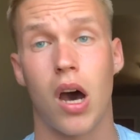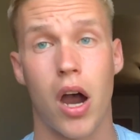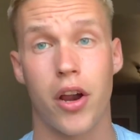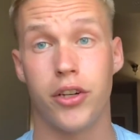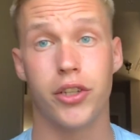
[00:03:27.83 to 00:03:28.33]

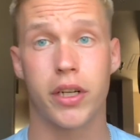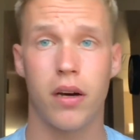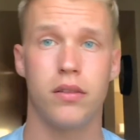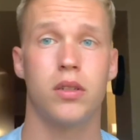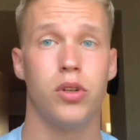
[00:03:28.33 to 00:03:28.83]
iron your
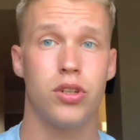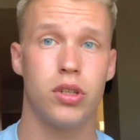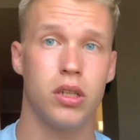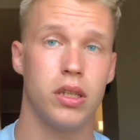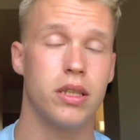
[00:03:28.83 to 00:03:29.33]
cover, which
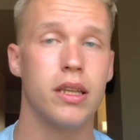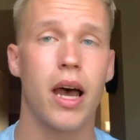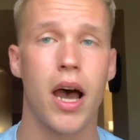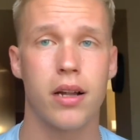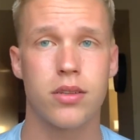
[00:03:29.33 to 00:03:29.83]
it's the
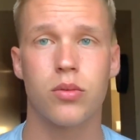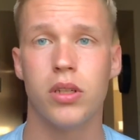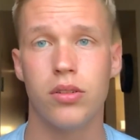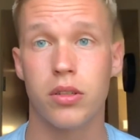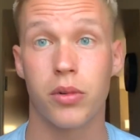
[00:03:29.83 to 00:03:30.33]
hats we
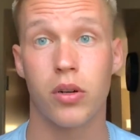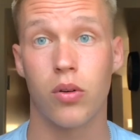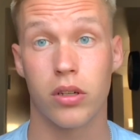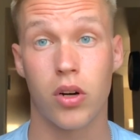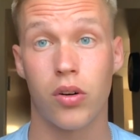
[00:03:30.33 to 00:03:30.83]
use in the Marine
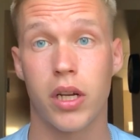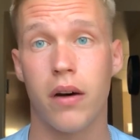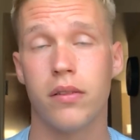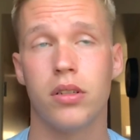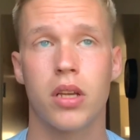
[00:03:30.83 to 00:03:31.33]
Corps, they're called
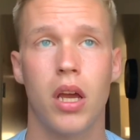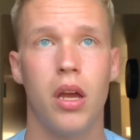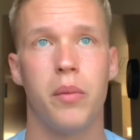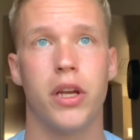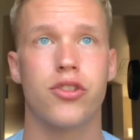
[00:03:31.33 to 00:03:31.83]
covers.
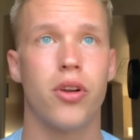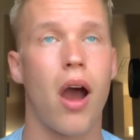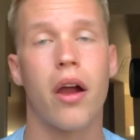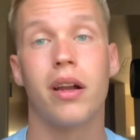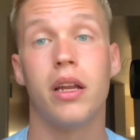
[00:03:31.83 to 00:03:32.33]
Make sure you
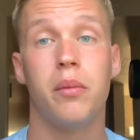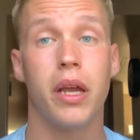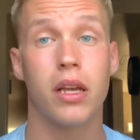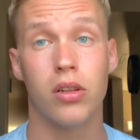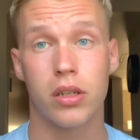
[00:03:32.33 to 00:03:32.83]
iron it,
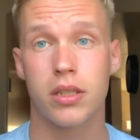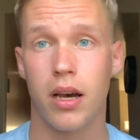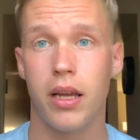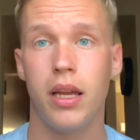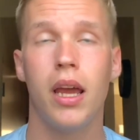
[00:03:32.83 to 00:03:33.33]
make it look
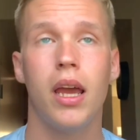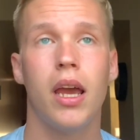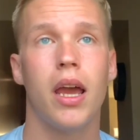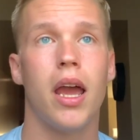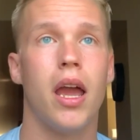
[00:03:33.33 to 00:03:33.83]
tight.
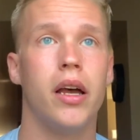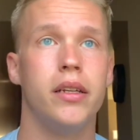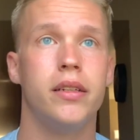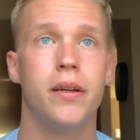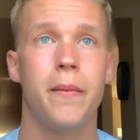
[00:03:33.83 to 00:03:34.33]

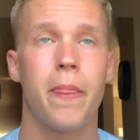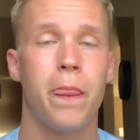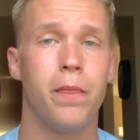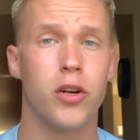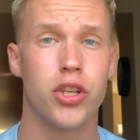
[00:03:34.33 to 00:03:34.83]
And
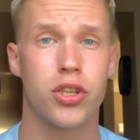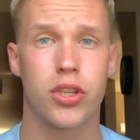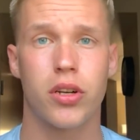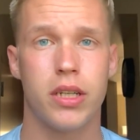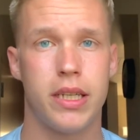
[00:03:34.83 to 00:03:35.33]
there's just
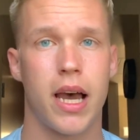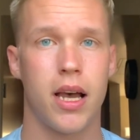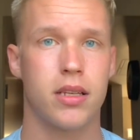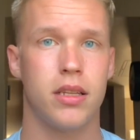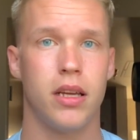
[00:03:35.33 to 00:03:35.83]
certain
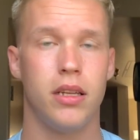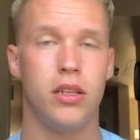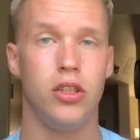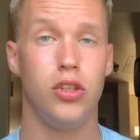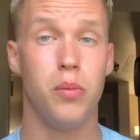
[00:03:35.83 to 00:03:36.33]
tasks that
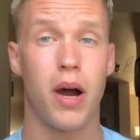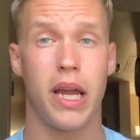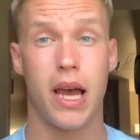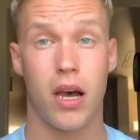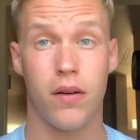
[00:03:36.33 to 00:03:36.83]
you might
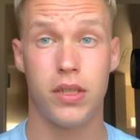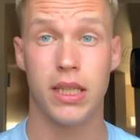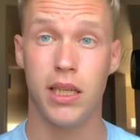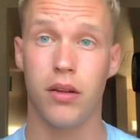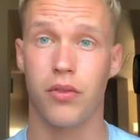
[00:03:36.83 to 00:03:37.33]
have to
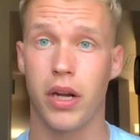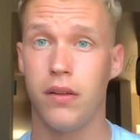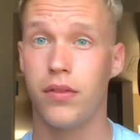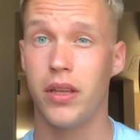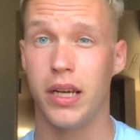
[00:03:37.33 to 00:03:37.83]
get ready
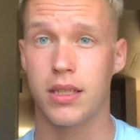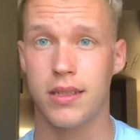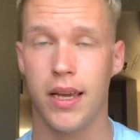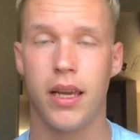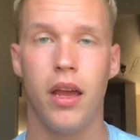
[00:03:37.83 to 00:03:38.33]
for the next
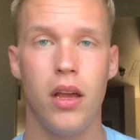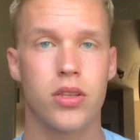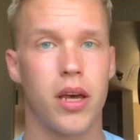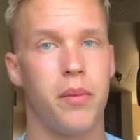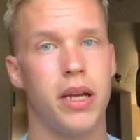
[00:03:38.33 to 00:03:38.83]
day.
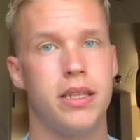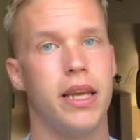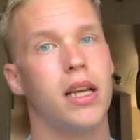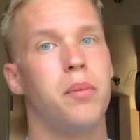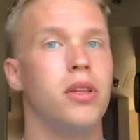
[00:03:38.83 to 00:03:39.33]
So that might
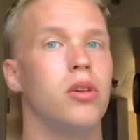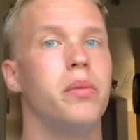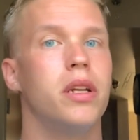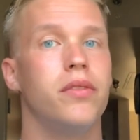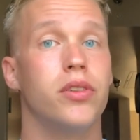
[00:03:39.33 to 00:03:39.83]
take up a little
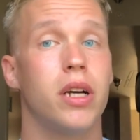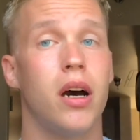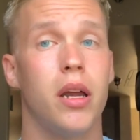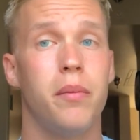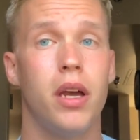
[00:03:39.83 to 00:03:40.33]
bit of your
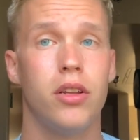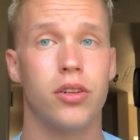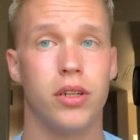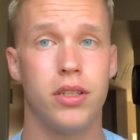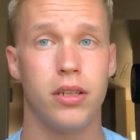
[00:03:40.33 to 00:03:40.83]
time
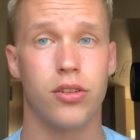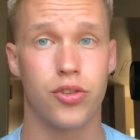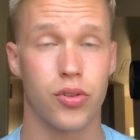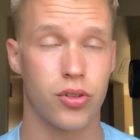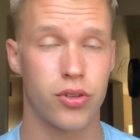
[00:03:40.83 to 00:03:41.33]
during senior
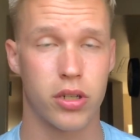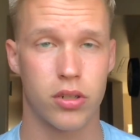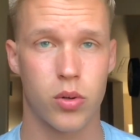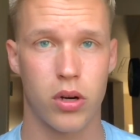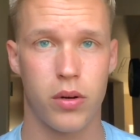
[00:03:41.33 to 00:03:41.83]
drill instructor
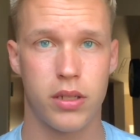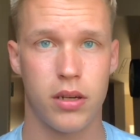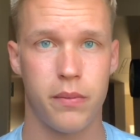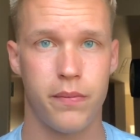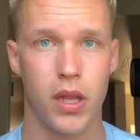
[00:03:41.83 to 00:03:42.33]
square away
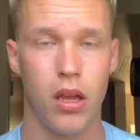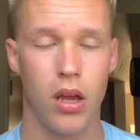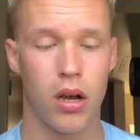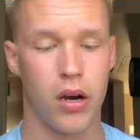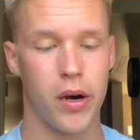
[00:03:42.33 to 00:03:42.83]

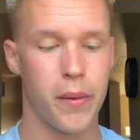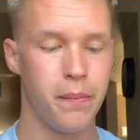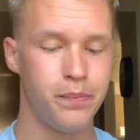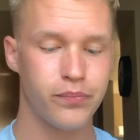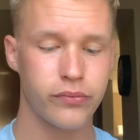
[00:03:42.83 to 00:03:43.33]
time.